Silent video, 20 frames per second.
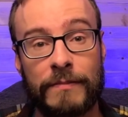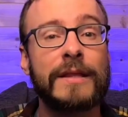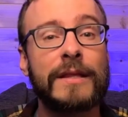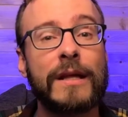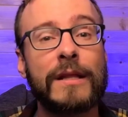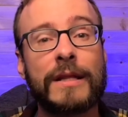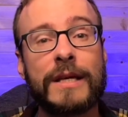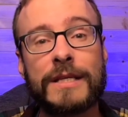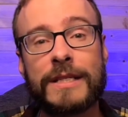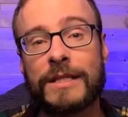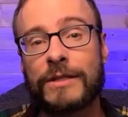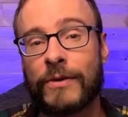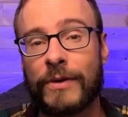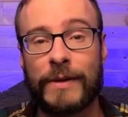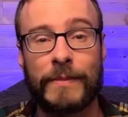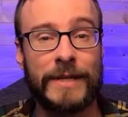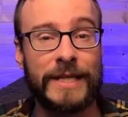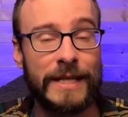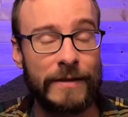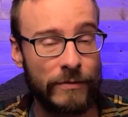The list is going to
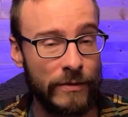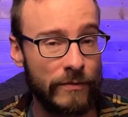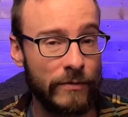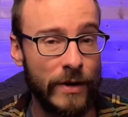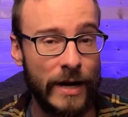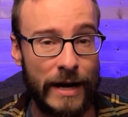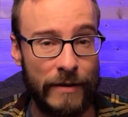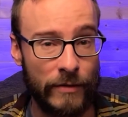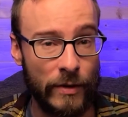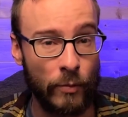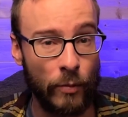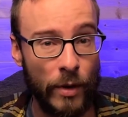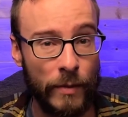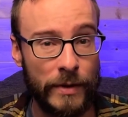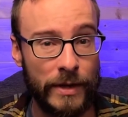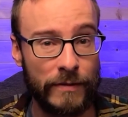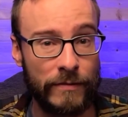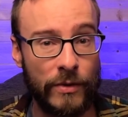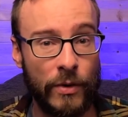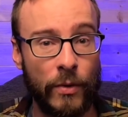be different for every
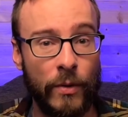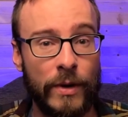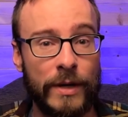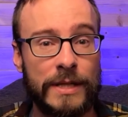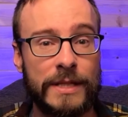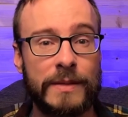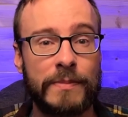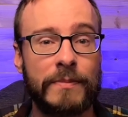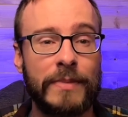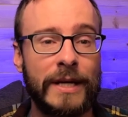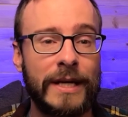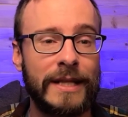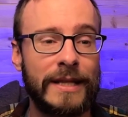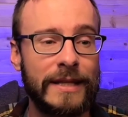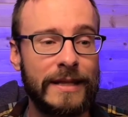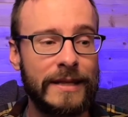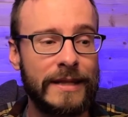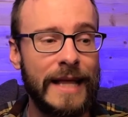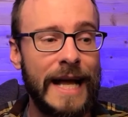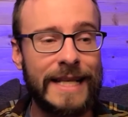woman, of course, but
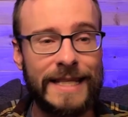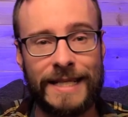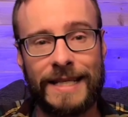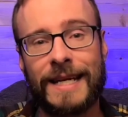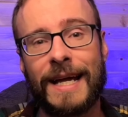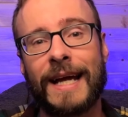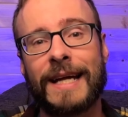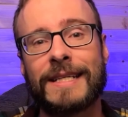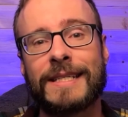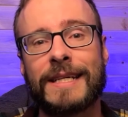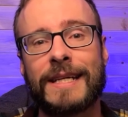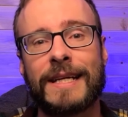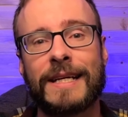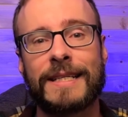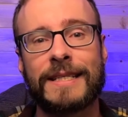that's the idea.